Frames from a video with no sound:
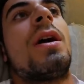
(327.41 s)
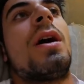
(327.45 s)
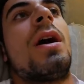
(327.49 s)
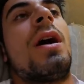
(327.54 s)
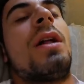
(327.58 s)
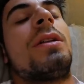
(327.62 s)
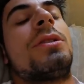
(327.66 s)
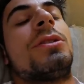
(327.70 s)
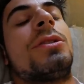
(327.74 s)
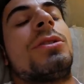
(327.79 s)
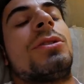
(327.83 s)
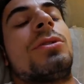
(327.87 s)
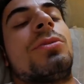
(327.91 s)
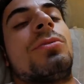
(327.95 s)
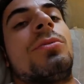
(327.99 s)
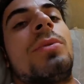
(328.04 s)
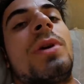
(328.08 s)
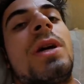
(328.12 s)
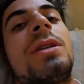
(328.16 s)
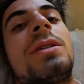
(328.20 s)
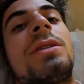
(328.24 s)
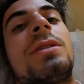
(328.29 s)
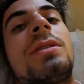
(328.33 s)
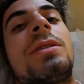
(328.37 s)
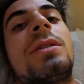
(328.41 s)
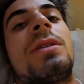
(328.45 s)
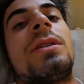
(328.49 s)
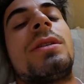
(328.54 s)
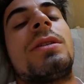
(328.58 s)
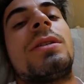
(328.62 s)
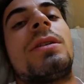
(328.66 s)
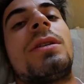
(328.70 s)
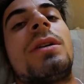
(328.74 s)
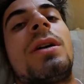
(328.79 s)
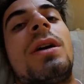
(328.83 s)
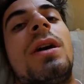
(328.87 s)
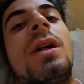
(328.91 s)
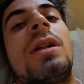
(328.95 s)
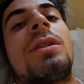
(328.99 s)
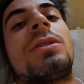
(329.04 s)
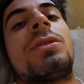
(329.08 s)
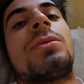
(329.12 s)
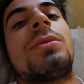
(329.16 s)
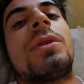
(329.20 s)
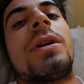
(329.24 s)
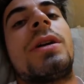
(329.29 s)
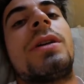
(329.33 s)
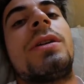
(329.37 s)
I'll just rest. I'll
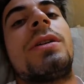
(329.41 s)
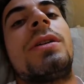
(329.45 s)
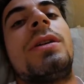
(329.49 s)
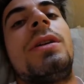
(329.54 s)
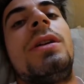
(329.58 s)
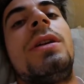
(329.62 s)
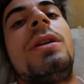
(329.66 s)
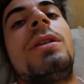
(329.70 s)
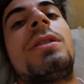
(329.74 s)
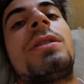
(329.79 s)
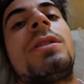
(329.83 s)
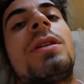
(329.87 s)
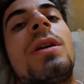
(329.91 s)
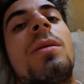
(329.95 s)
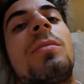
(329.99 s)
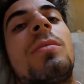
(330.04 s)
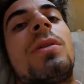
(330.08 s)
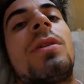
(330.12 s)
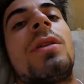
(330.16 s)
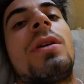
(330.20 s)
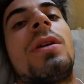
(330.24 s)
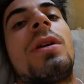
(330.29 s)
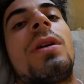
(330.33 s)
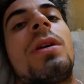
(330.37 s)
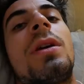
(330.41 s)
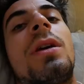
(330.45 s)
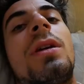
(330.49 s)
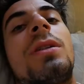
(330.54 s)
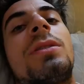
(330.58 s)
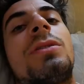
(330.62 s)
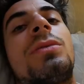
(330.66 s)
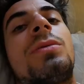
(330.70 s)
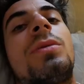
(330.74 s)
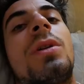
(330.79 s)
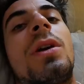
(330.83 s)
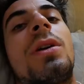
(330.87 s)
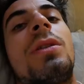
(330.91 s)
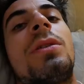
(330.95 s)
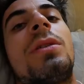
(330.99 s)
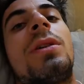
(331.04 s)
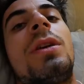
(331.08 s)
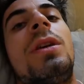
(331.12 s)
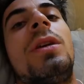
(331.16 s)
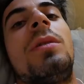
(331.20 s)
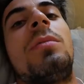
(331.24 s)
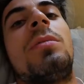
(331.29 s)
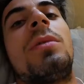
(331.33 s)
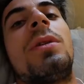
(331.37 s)
try to eat something. I'll try to
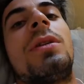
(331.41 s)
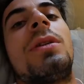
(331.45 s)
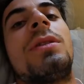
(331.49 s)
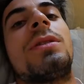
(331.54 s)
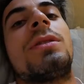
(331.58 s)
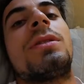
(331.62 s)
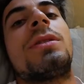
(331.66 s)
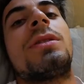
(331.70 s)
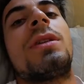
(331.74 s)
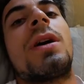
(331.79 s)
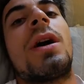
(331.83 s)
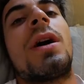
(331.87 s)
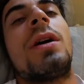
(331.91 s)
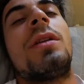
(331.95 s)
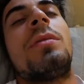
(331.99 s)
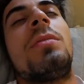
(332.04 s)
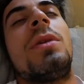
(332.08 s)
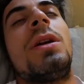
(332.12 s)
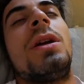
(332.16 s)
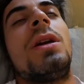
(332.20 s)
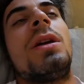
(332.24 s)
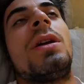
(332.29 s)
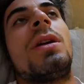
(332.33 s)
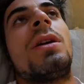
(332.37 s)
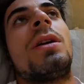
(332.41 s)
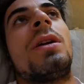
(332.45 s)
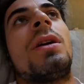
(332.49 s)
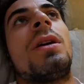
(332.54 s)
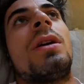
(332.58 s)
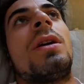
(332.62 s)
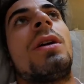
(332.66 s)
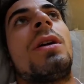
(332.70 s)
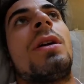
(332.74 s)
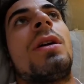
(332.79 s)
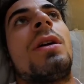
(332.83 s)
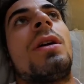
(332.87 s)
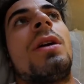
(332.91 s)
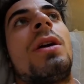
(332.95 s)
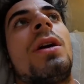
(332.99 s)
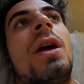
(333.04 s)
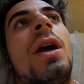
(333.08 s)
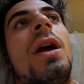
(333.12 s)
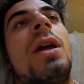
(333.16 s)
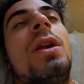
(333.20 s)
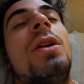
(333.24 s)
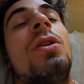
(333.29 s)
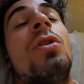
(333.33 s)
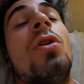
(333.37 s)
keep it inside me.
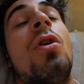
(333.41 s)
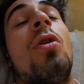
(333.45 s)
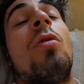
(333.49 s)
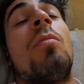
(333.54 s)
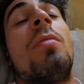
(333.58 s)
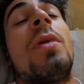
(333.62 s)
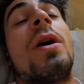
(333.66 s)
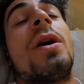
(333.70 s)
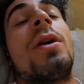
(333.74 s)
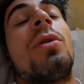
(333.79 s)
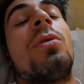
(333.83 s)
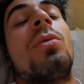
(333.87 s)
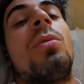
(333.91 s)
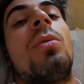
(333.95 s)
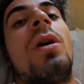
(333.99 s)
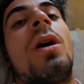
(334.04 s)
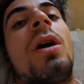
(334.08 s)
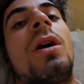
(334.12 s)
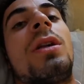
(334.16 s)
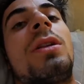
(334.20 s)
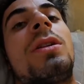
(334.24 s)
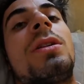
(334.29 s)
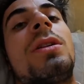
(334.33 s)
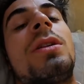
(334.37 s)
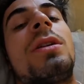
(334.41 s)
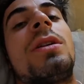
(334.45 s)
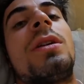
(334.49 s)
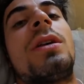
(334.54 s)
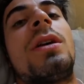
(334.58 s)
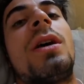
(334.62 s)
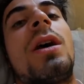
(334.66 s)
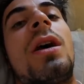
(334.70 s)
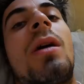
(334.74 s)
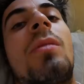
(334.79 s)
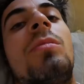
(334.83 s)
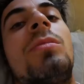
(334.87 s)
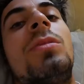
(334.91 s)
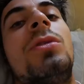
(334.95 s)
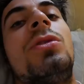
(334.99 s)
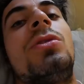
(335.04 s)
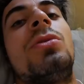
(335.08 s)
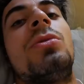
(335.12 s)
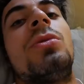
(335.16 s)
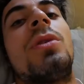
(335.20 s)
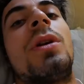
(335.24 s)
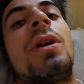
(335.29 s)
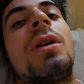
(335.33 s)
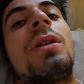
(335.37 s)
And no matter what, I'm
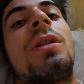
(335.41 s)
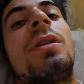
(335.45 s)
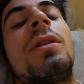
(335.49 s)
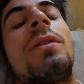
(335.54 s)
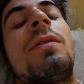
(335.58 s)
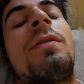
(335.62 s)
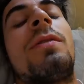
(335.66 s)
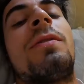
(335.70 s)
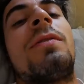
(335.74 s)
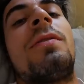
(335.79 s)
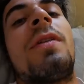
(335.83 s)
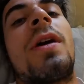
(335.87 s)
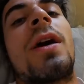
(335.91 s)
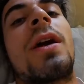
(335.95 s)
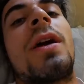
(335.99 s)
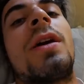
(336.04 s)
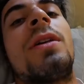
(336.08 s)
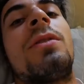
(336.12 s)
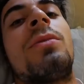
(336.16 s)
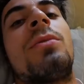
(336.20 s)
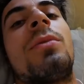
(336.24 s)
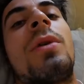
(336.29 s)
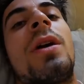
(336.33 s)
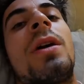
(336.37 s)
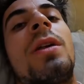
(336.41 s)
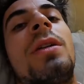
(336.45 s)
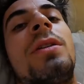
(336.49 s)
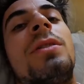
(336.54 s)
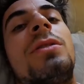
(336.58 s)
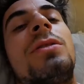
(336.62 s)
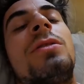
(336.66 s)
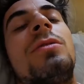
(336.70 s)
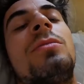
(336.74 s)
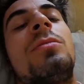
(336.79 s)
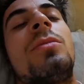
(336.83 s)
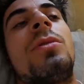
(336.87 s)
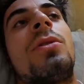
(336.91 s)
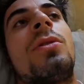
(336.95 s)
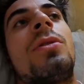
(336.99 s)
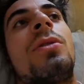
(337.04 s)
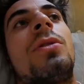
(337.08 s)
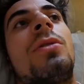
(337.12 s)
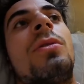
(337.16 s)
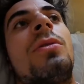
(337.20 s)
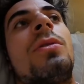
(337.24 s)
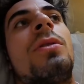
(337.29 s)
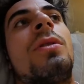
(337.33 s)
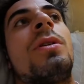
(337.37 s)
doing the f***ing running
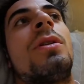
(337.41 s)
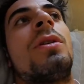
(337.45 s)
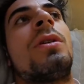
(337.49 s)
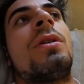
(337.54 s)
tomorrow.